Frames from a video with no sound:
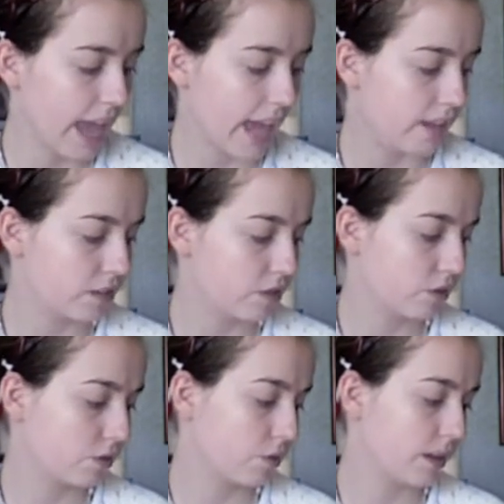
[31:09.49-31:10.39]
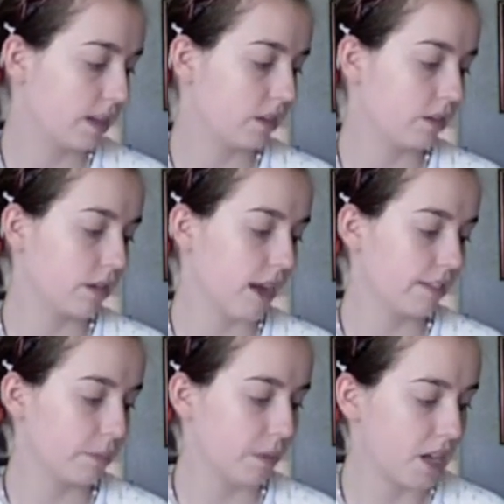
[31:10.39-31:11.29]
and it's quick and
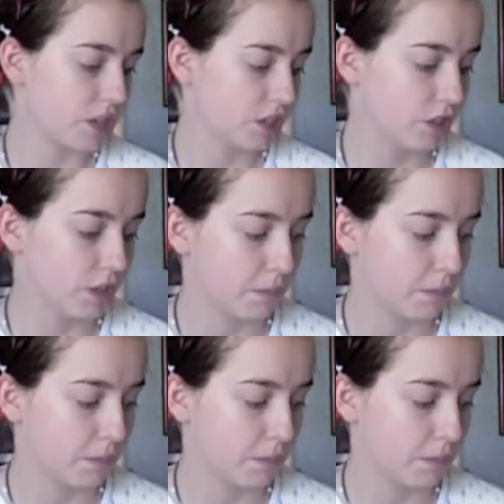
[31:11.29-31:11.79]
crafty projects you